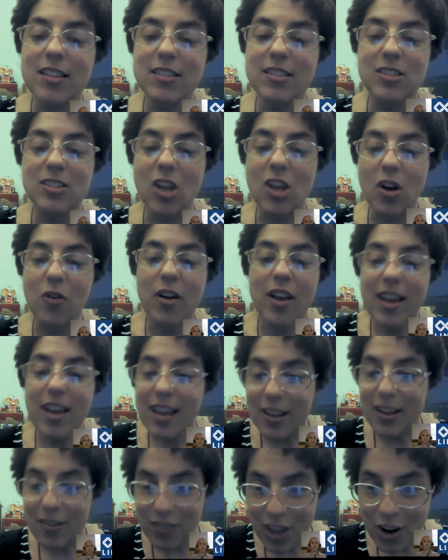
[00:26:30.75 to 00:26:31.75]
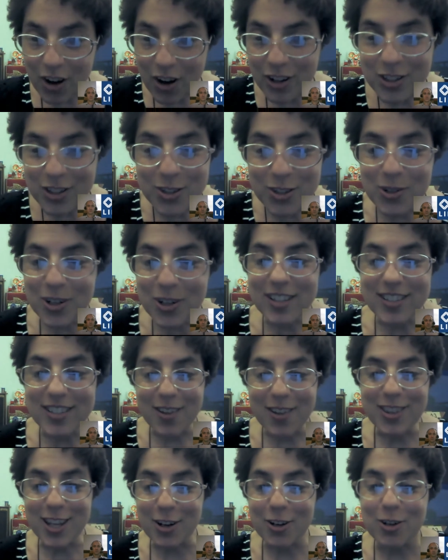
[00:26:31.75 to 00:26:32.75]
so if there are students out
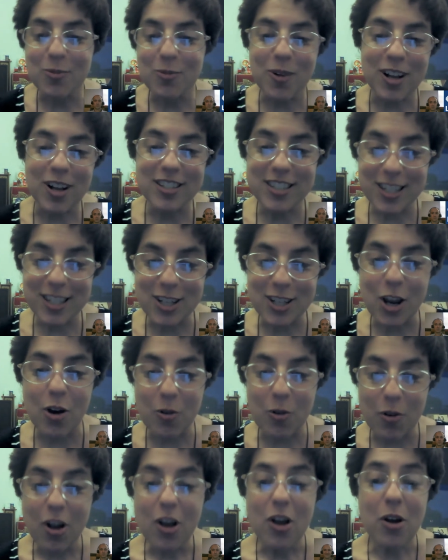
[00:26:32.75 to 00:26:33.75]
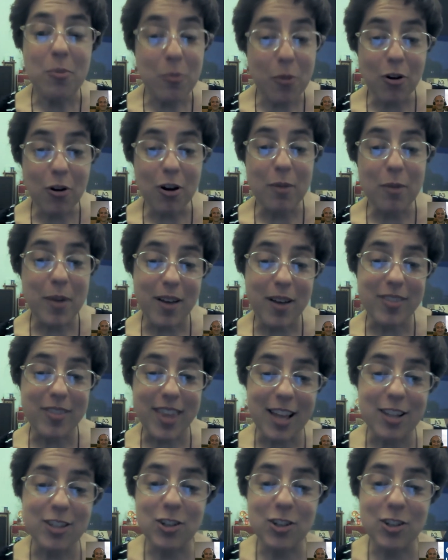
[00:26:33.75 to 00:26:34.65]
there who want to know more about that,